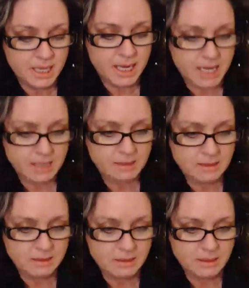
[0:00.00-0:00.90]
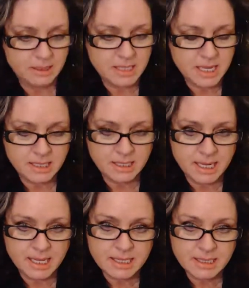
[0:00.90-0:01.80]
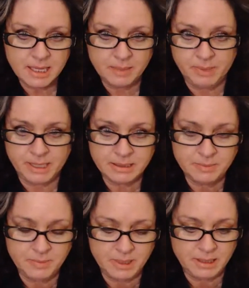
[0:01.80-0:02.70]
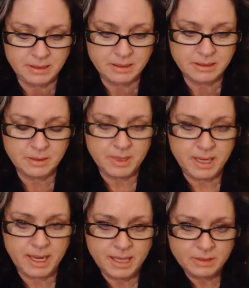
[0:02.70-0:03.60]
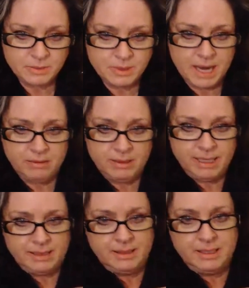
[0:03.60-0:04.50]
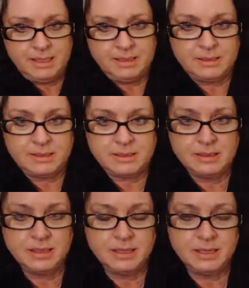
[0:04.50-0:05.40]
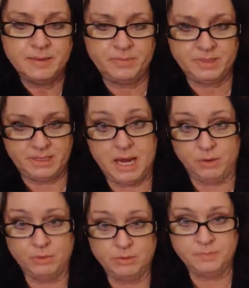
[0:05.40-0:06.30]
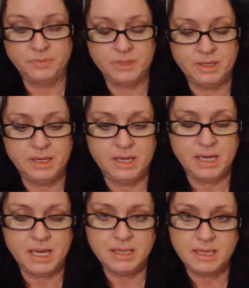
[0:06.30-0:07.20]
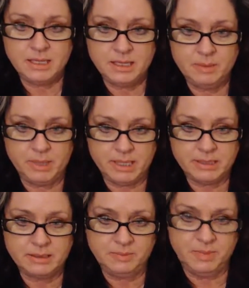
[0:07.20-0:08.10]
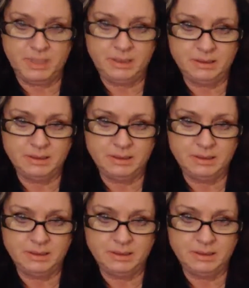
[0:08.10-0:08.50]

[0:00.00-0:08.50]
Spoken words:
And then they blessed me. So my hands were out like this, down. And then they blessed me